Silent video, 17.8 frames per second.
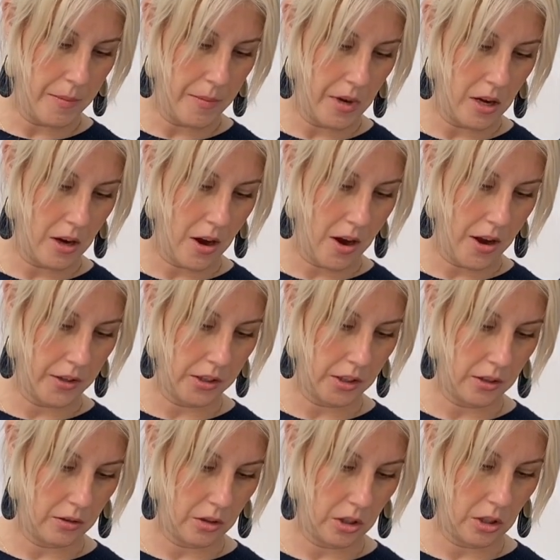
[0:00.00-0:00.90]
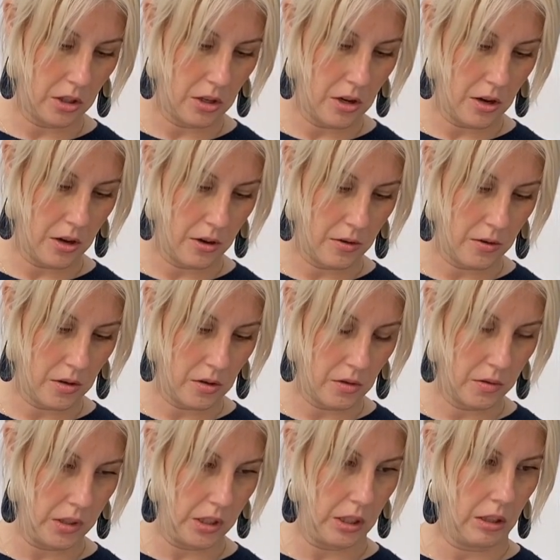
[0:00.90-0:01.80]
And also to note,
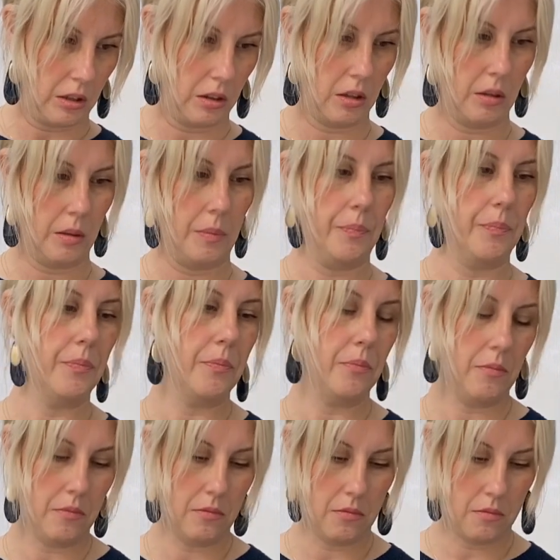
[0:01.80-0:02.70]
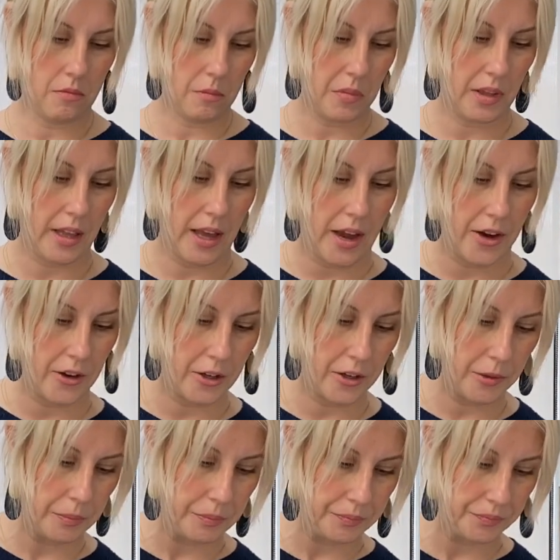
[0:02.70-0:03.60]
using the
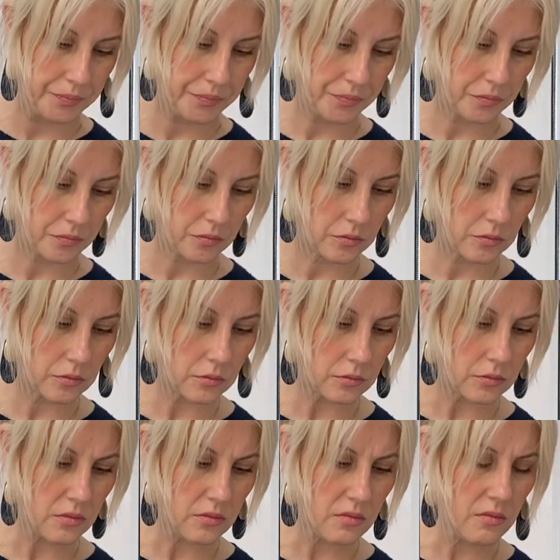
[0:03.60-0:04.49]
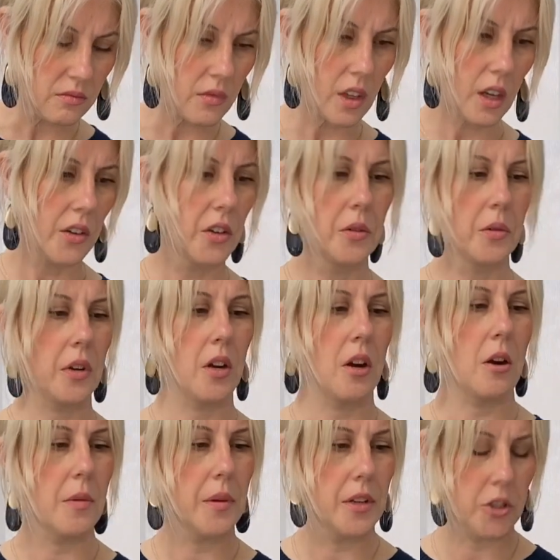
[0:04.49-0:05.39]
platter, you can
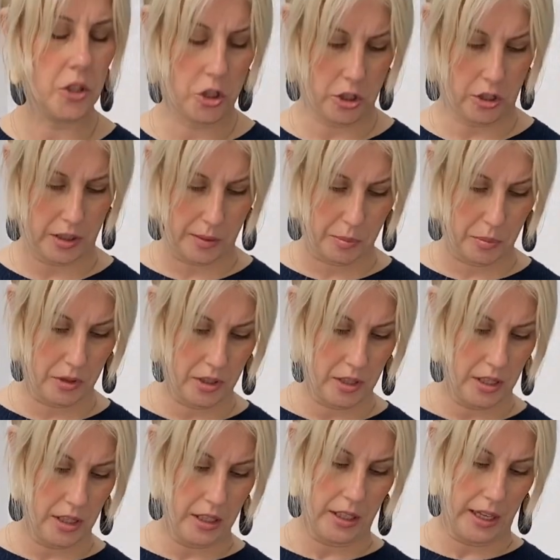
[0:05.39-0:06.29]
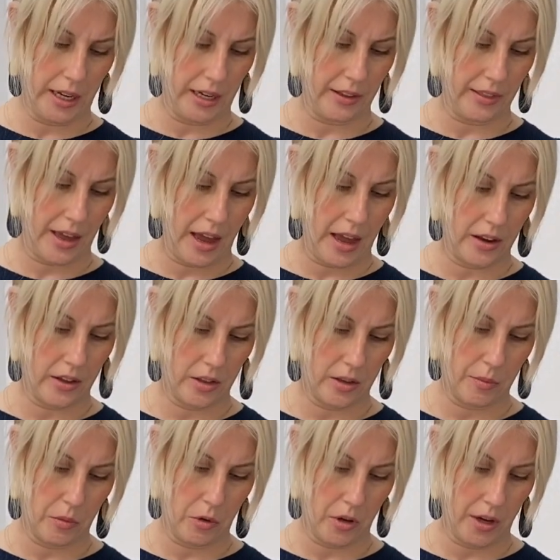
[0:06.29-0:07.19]
always just put it in like that in
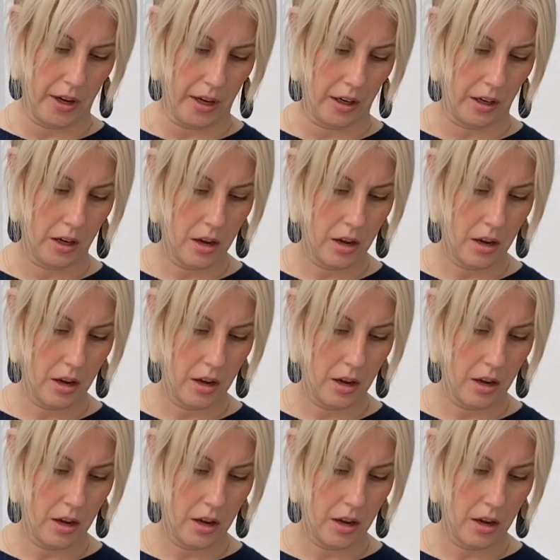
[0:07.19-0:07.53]
the morning.